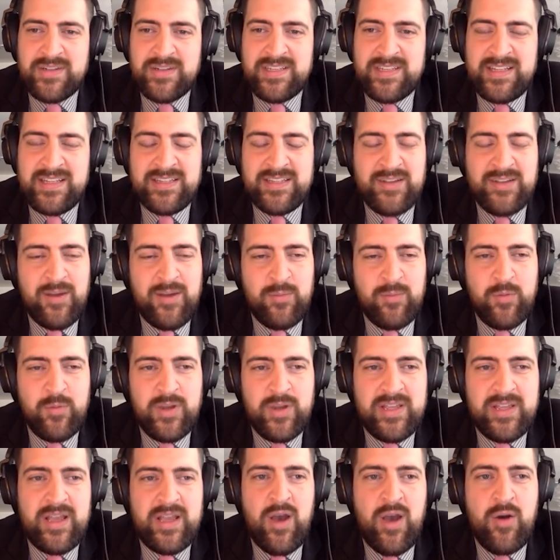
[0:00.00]
And so I'm
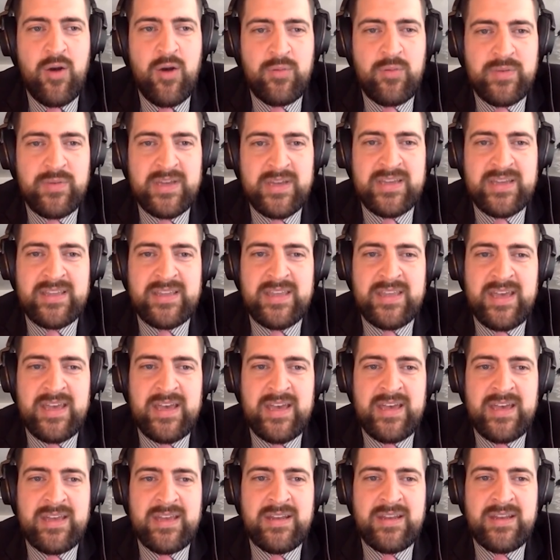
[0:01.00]
really hoping
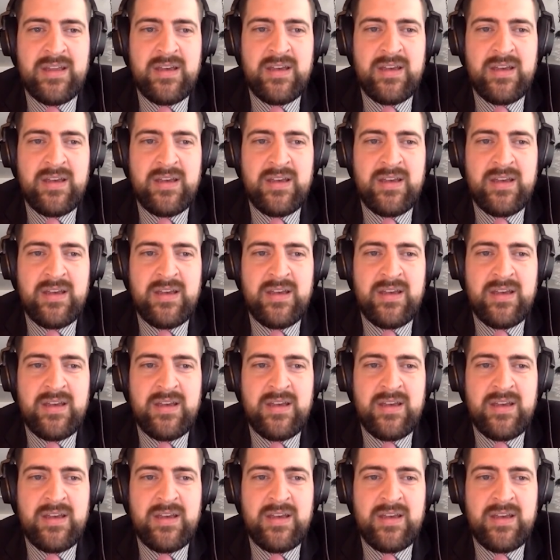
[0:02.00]
that